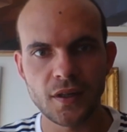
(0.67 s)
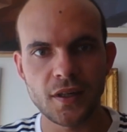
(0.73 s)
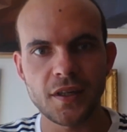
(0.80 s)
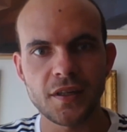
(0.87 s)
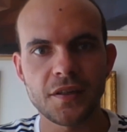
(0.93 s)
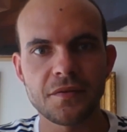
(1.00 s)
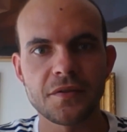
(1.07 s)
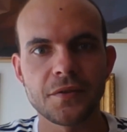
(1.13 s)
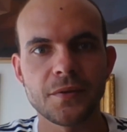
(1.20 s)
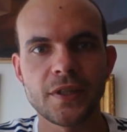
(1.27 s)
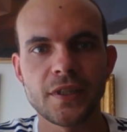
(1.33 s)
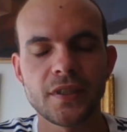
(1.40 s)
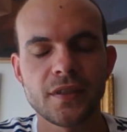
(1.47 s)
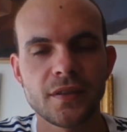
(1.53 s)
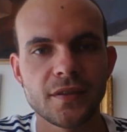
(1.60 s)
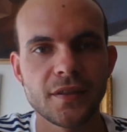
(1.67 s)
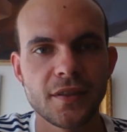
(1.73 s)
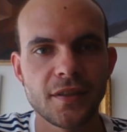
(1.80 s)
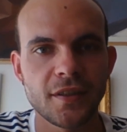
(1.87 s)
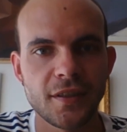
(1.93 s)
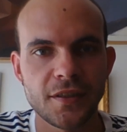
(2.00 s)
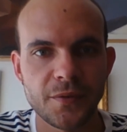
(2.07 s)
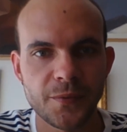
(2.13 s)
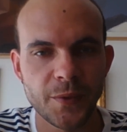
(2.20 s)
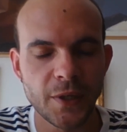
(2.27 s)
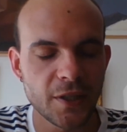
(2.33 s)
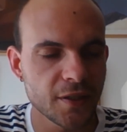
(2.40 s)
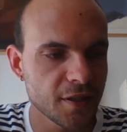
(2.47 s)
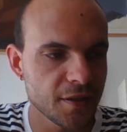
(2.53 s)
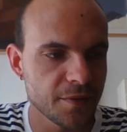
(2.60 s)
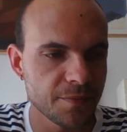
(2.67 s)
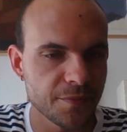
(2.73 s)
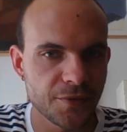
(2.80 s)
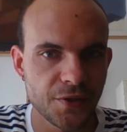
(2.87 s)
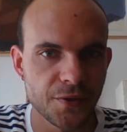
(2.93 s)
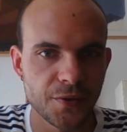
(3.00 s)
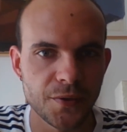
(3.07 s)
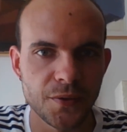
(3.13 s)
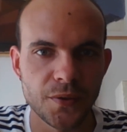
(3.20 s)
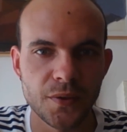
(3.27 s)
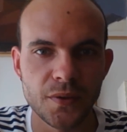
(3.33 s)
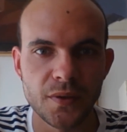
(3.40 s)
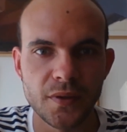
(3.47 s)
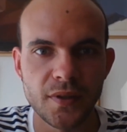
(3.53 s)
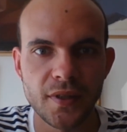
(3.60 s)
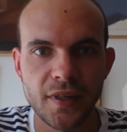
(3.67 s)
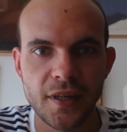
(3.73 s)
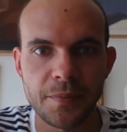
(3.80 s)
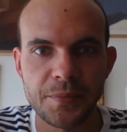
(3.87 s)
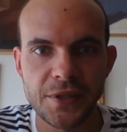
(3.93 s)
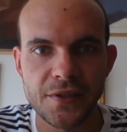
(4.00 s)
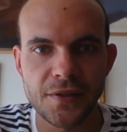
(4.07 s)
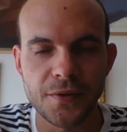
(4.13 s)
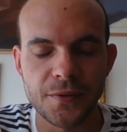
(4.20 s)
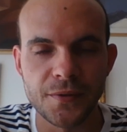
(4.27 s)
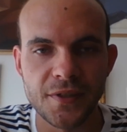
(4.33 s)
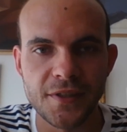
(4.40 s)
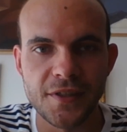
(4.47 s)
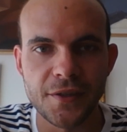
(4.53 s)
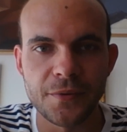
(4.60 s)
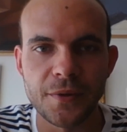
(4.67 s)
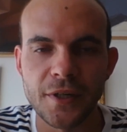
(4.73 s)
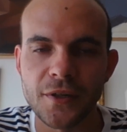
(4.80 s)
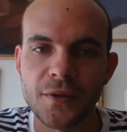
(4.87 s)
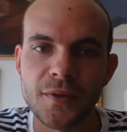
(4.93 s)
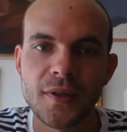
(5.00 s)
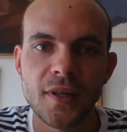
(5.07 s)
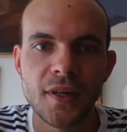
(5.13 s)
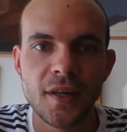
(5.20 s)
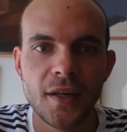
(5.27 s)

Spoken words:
Hi, everyone, and welcome to episode 0